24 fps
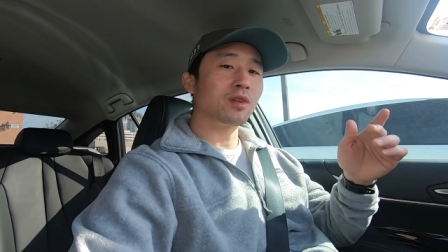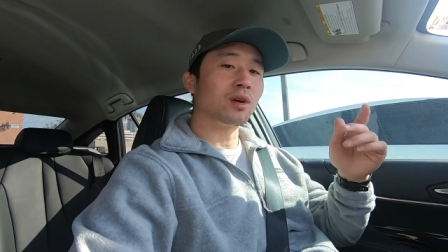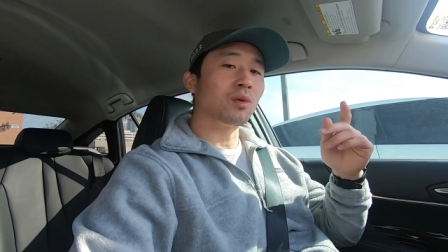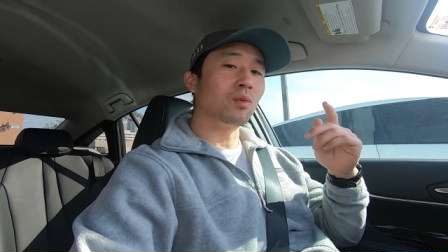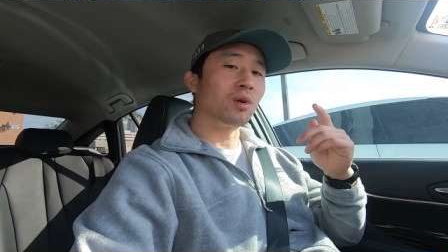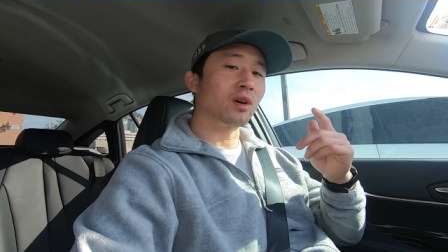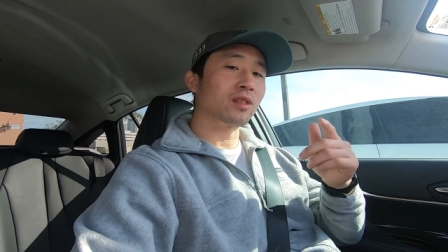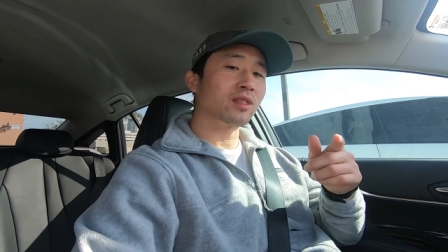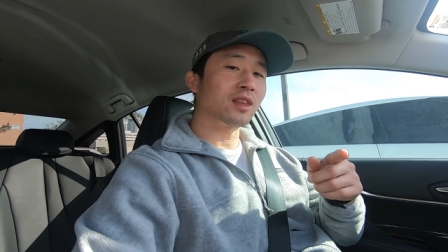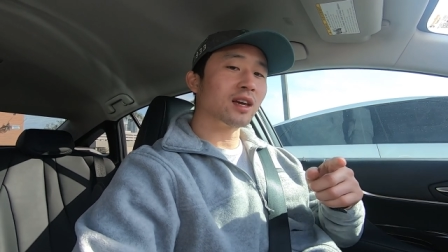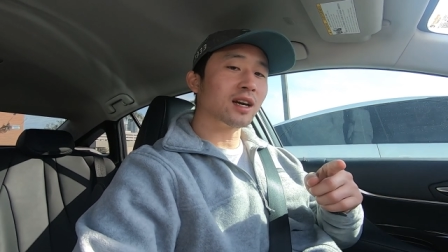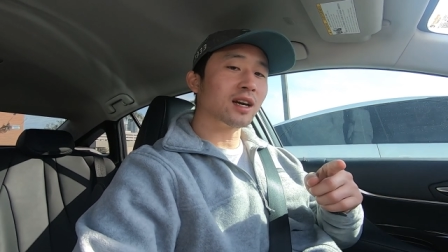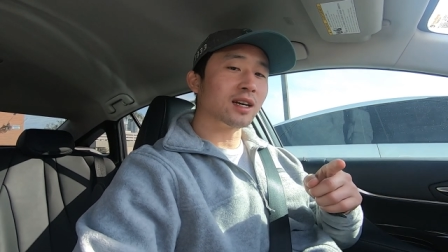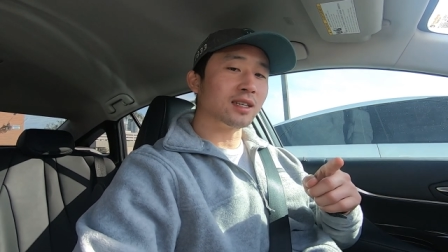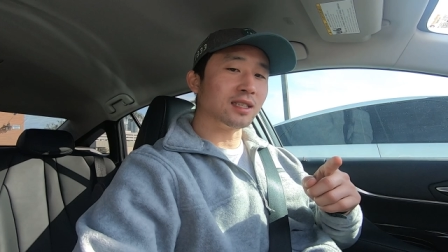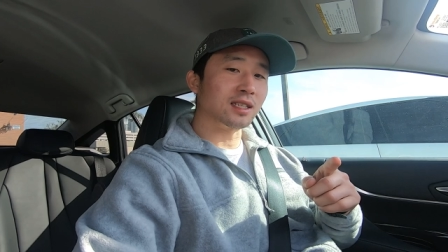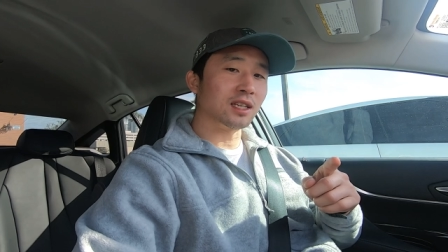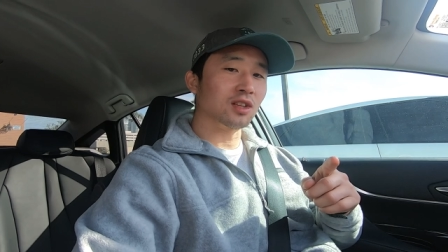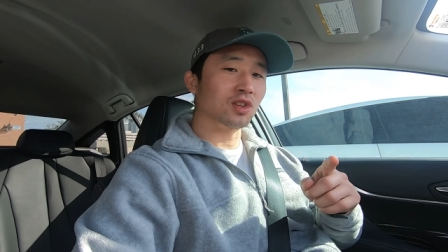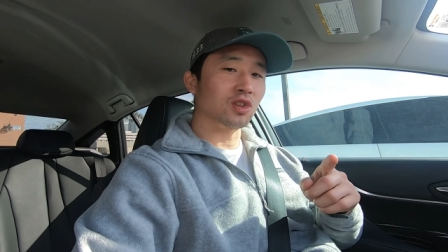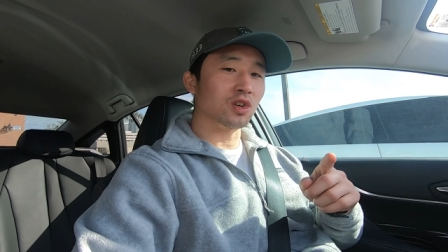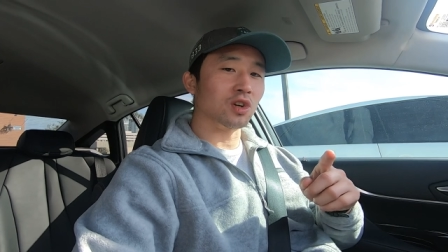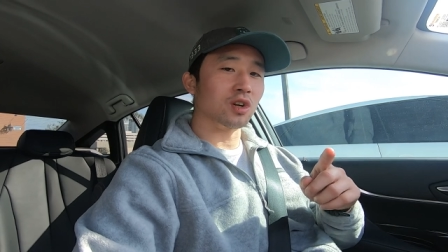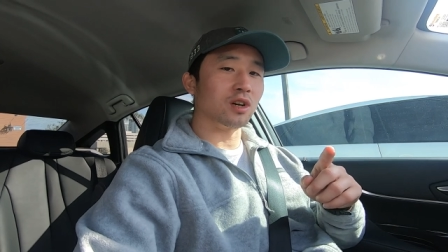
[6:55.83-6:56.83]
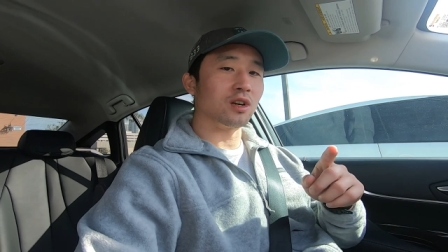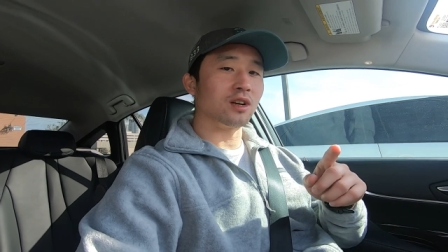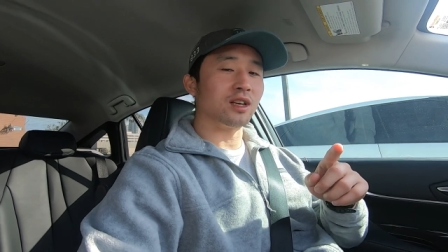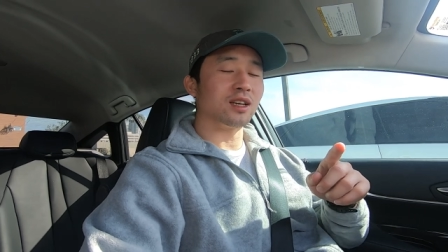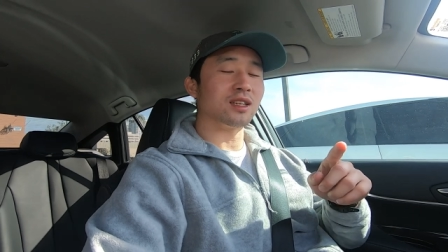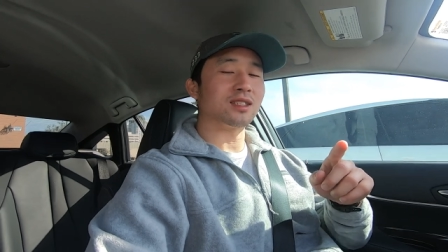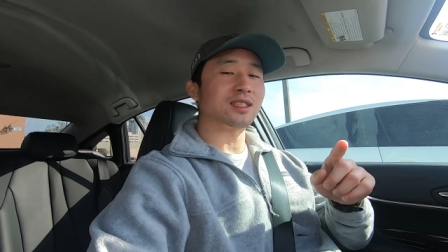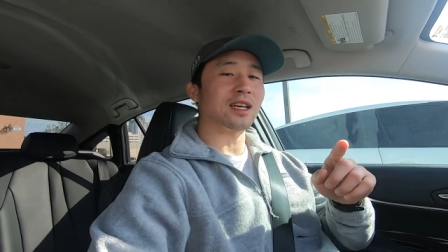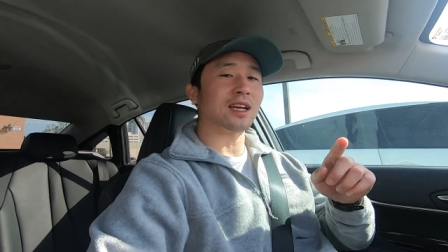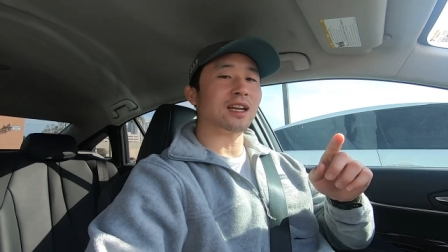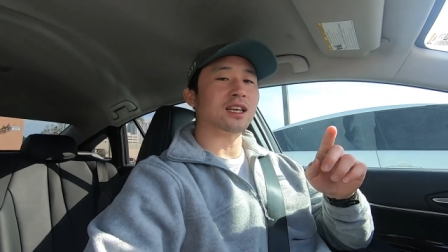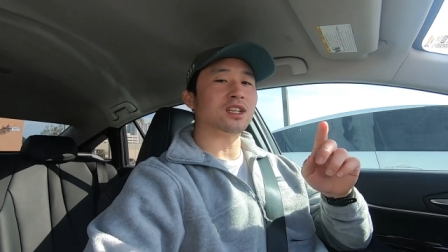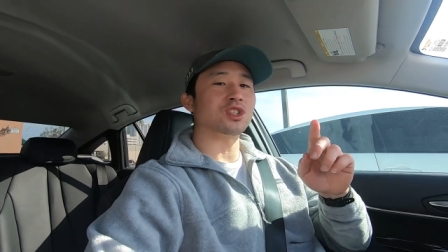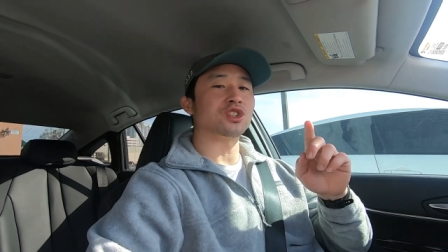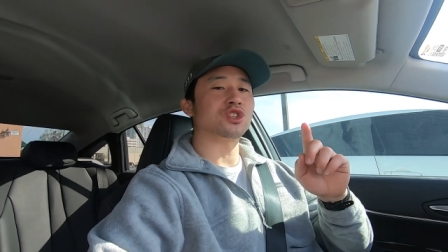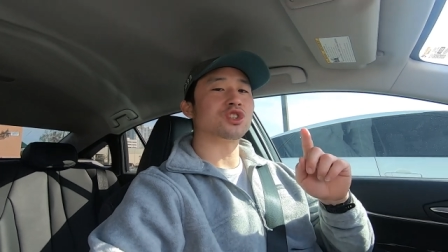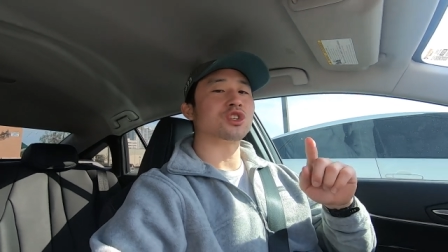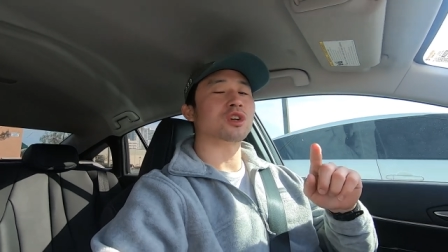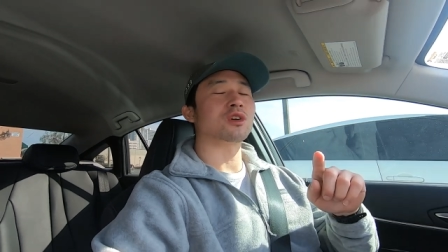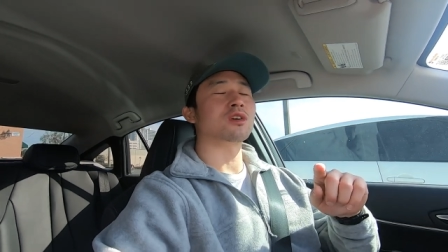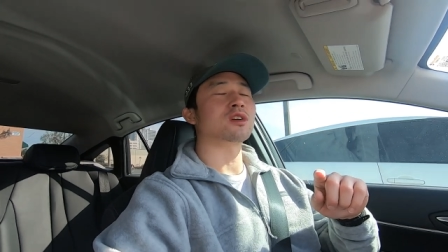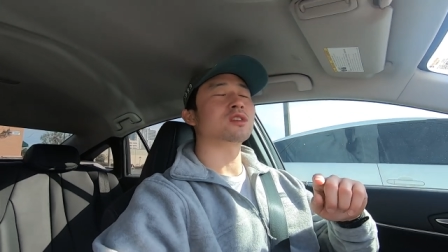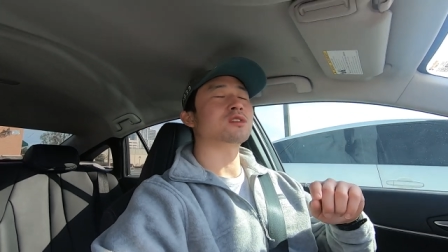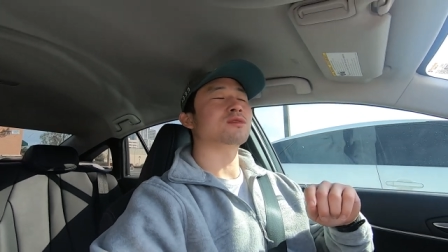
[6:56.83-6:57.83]
One thing I did learn is that
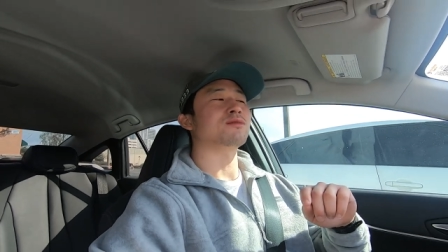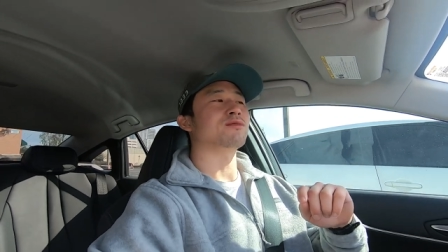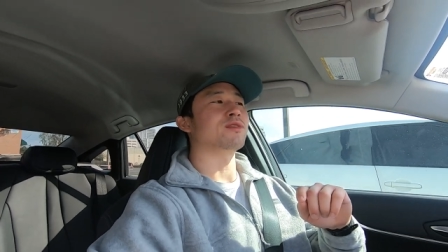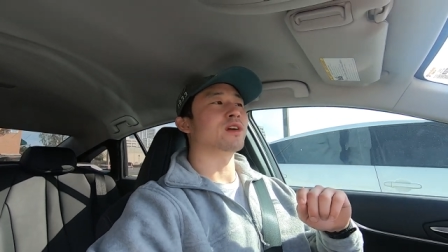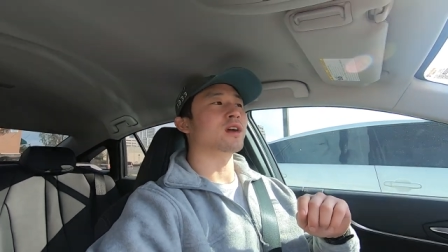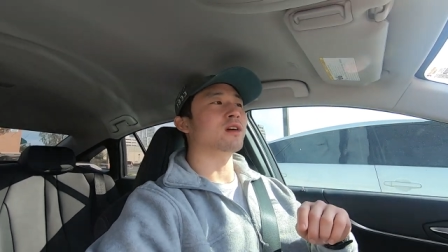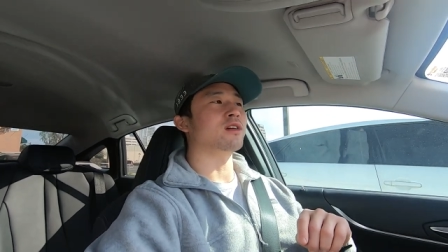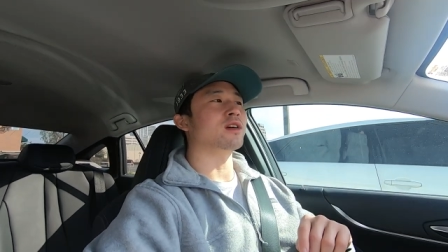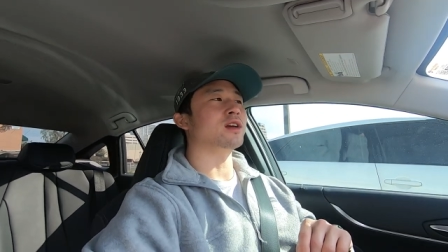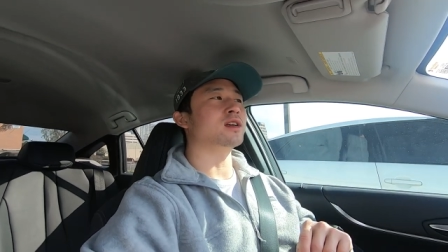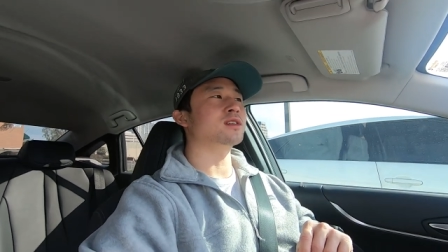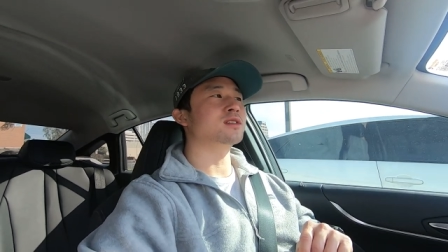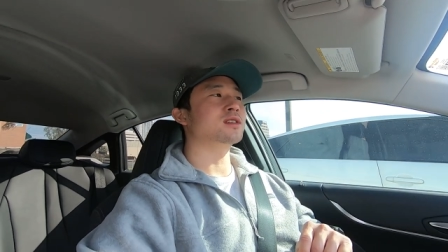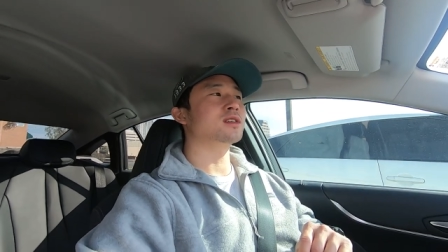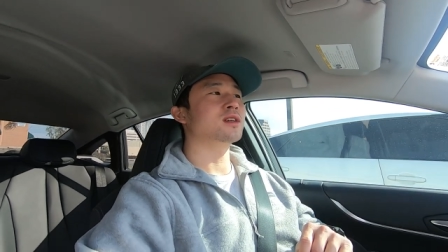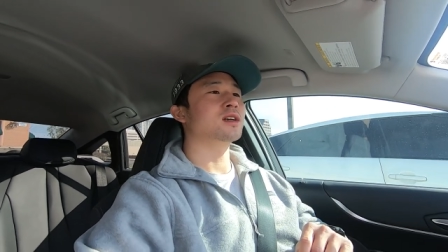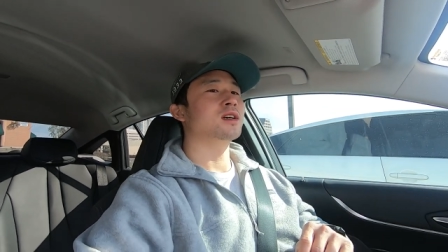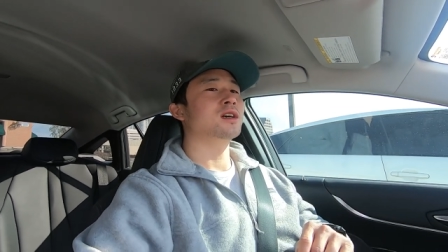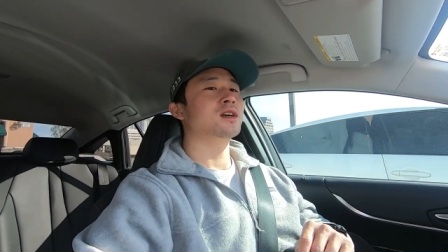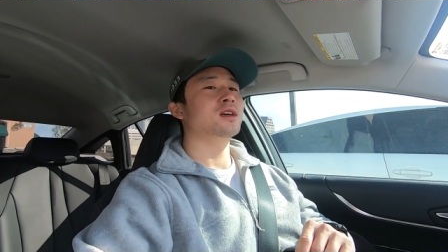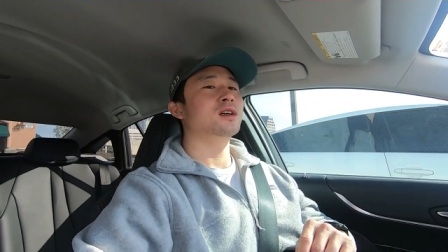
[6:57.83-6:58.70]
insurance varies